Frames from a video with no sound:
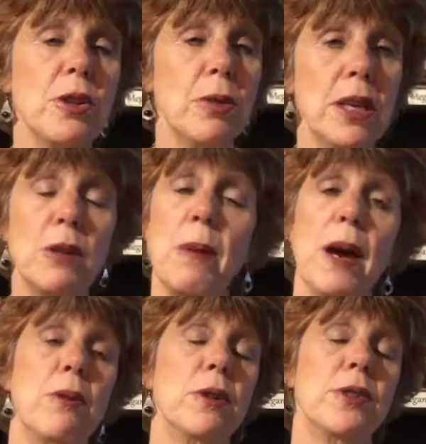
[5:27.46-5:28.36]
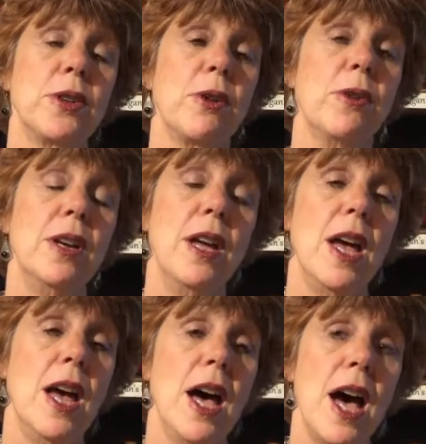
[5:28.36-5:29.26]
away their power. So
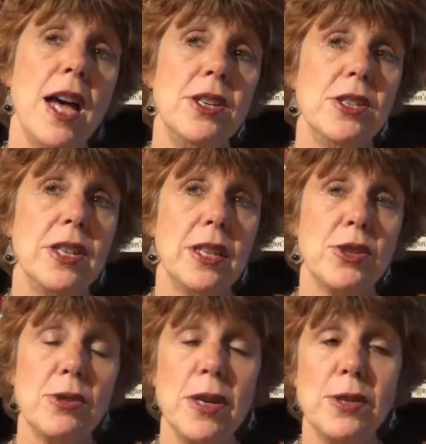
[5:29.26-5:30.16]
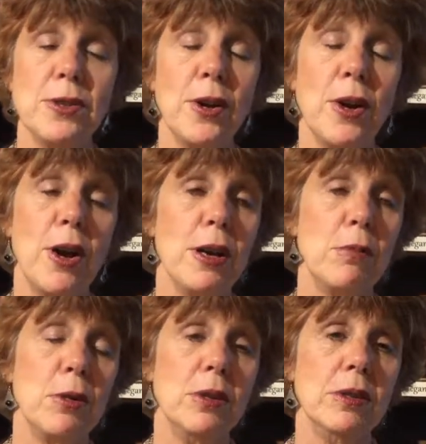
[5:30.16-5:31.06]
I just think trees are incredible.